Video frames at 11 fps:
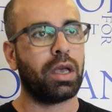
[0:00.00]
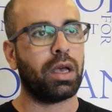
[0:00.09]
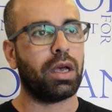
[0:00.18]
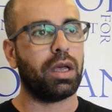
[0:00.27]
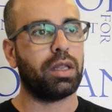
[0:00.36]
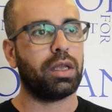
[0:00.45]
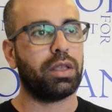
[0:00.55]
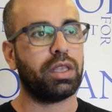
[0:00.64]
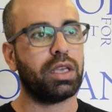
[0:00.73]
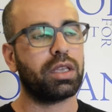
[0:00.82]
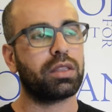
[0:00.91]
And I
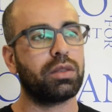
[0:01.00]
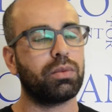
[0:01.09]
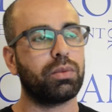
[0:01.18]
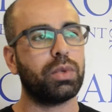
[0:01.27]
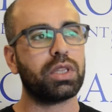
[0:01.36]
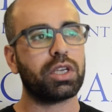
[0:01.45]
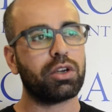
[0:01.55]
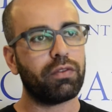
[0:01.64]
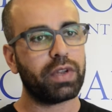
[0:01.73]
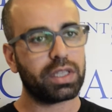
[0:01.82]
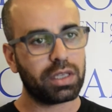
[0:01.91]
think what the
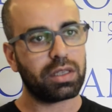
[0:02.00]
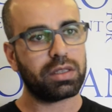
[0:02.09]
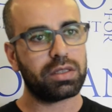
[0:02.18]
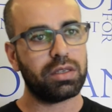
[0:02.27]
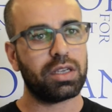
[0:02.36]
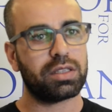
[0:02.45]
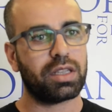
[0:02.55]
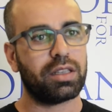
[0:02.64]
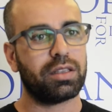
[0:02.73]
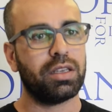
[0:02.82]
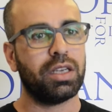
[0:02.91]
conflict did in Syria is
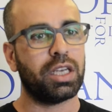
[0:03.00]
that